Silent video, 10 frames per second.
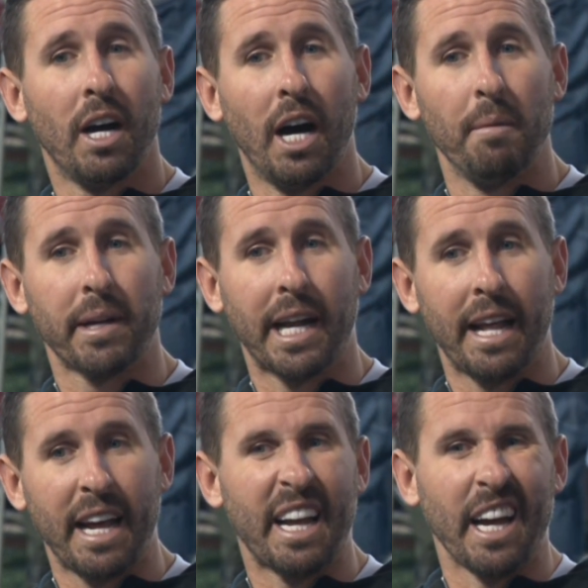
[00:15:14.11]

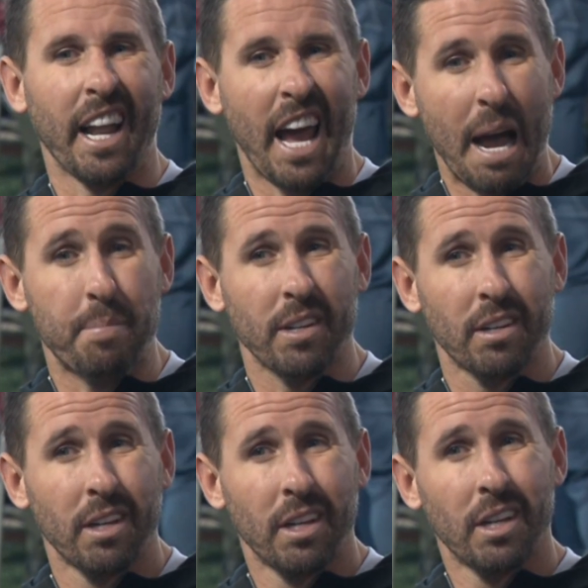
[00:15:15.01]
It kind of happened.
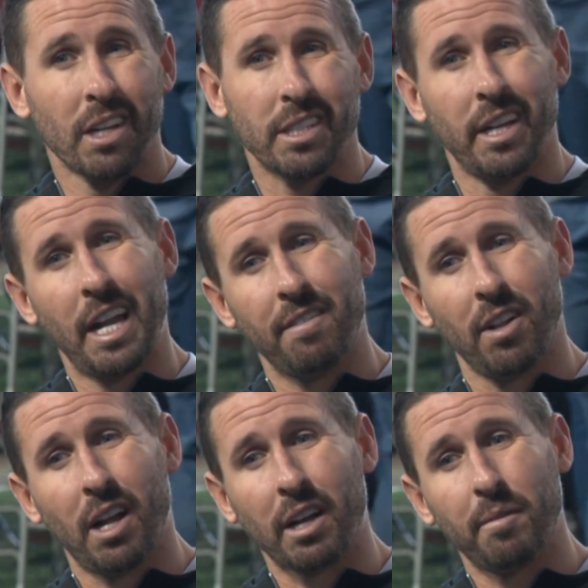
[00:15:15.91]
They didn't have
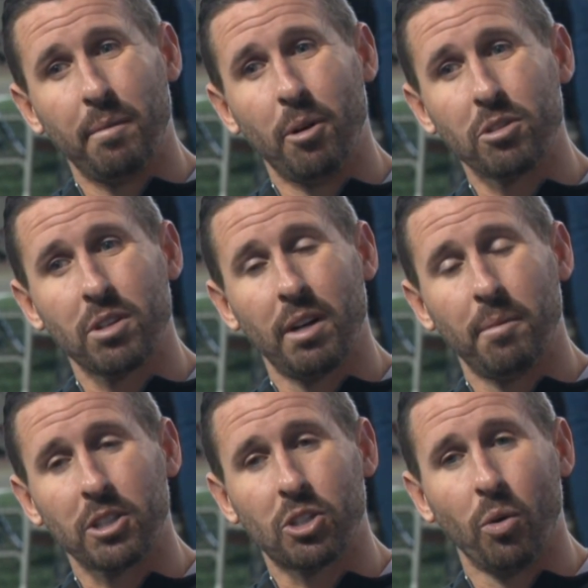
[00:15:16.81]

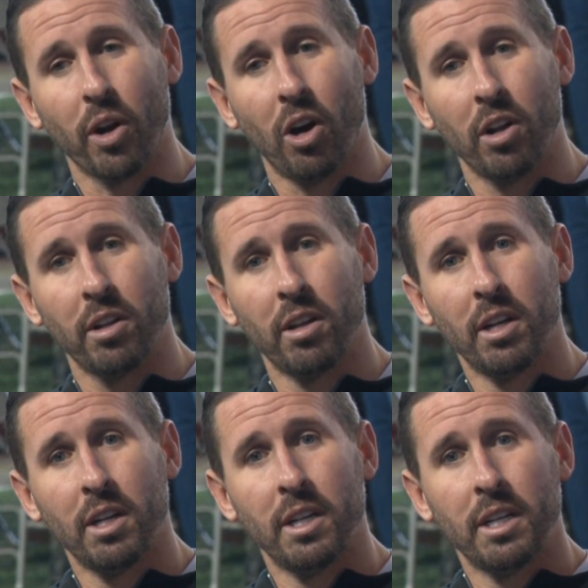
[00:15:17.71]
much going on
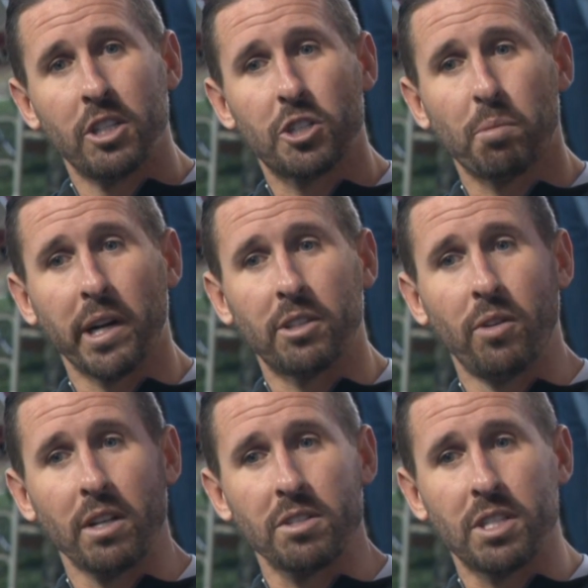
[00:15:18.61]
in the spring of
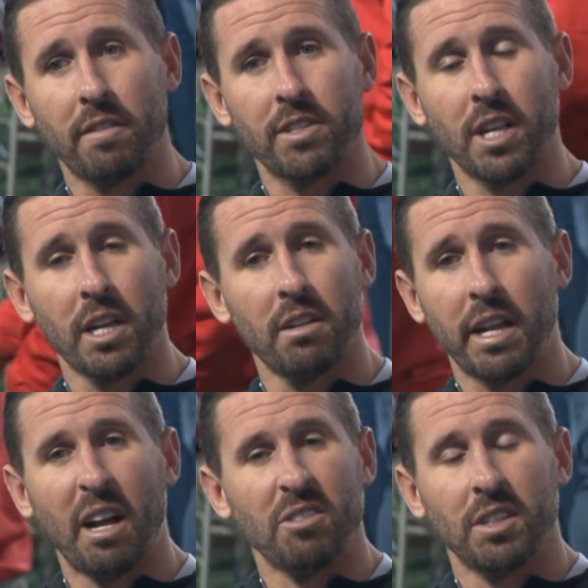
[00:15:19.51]
2017,
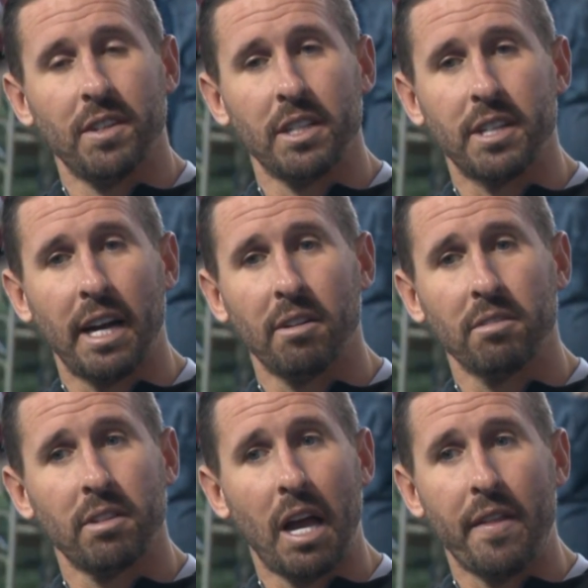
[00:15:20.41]
and I was living in
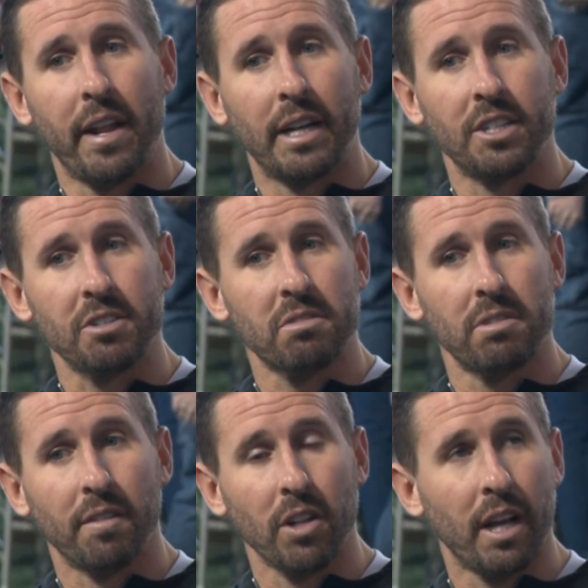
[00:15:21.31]
town, and then I just
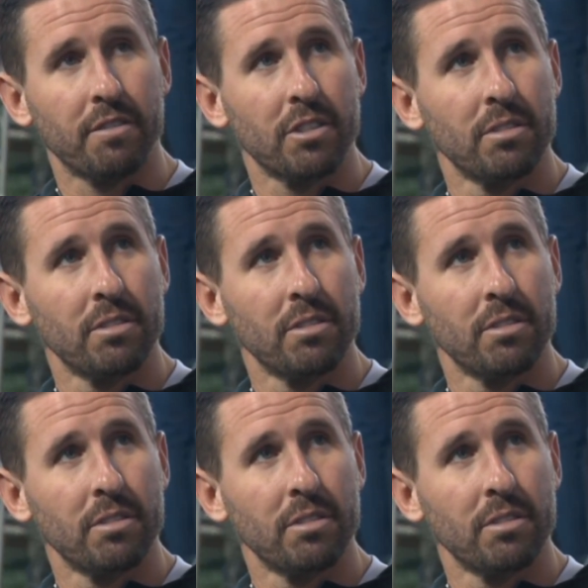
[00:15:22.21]
never left.